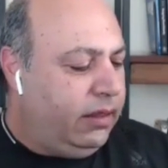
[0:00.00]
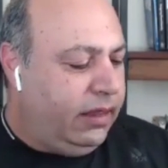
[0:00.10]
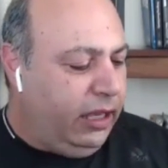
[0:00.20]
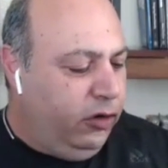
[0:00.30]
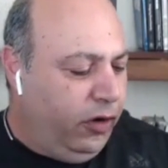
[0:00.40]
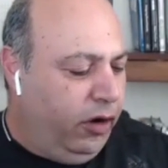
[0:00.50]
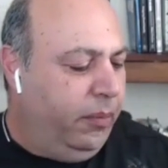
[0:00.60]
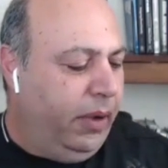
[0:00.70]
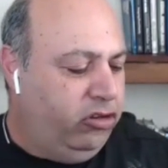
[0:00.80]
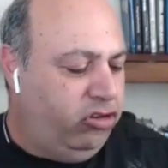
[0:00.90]
Thank you very
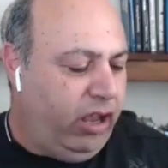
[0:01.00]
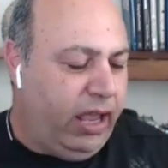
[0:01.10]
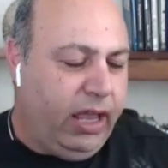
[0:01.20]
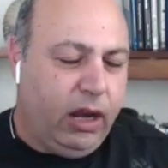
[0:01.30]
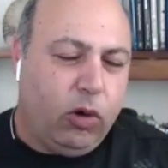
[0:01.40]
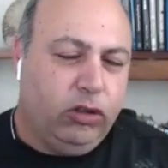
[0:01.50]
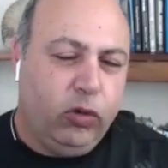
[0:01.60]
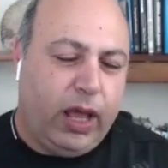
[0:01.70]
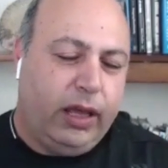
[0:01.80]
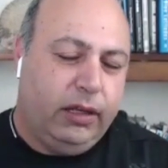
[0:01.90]
much. And I want
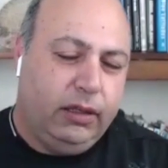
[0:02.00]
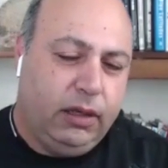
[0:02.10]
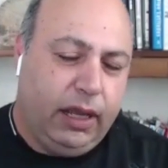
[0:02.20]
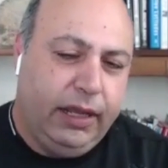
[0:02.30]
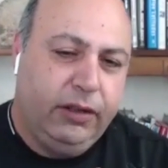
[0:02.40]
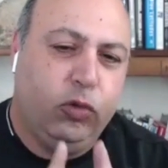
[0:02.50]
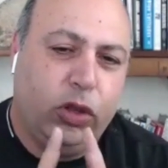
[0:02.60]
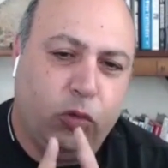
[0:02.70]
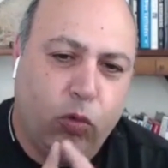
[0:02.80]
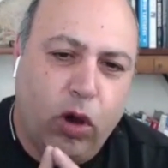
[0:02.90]
to end
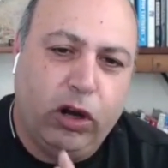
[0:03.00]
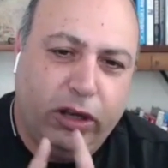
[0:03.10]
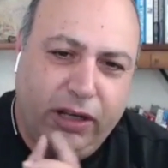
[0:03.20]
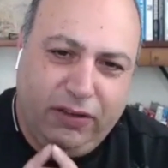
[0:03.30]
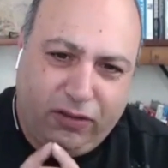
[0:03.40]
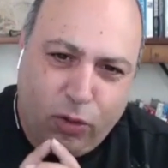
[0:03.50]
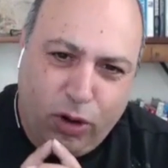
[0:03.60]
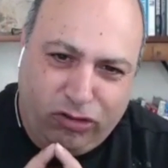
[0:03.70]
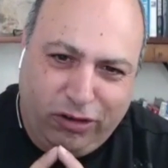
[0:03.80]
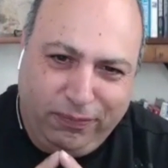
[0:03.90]
with one audience
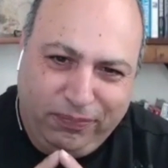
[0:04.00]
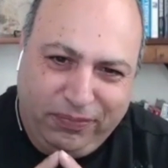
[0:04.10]
question.